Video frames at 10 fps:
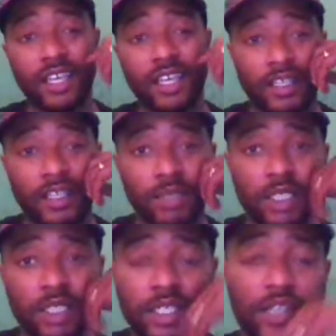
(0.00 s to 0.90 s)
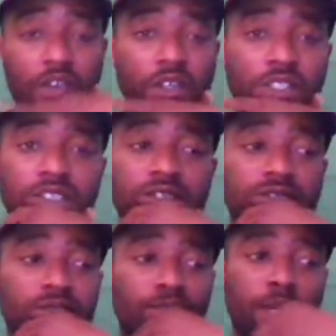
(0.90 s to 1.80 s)
gang, and I'm looking at all
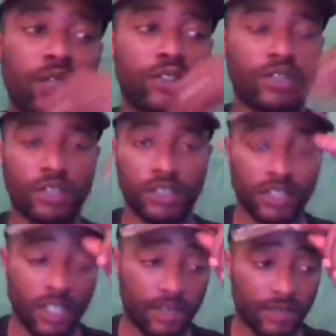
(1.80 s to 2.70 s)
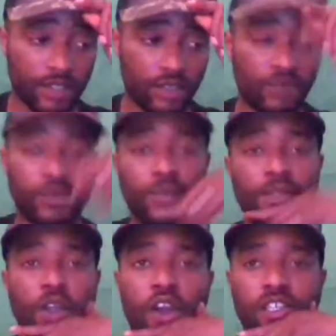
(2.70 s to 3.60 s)
these murders and deaths, you feel
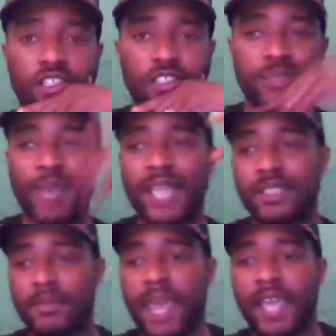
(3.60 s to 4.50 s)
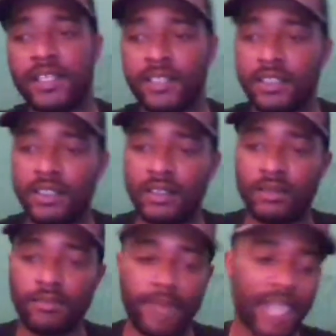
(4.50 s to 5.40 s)
me, artists back to
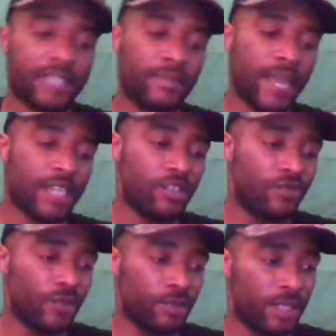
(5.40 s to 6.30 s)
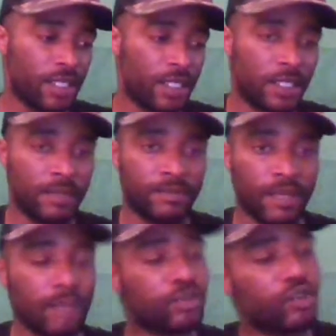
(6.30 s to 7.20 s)
back, you feel me?
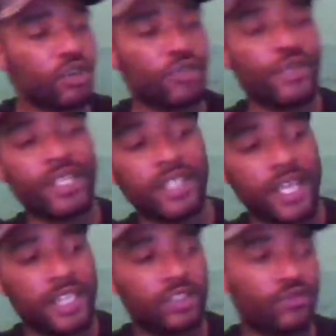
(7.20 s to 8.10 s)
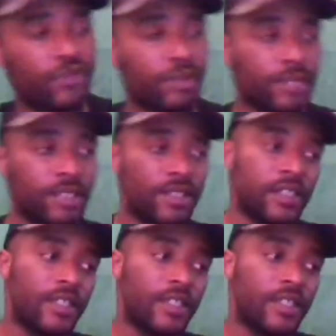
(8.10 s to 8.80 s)
I'm starting to recognize, you feel me,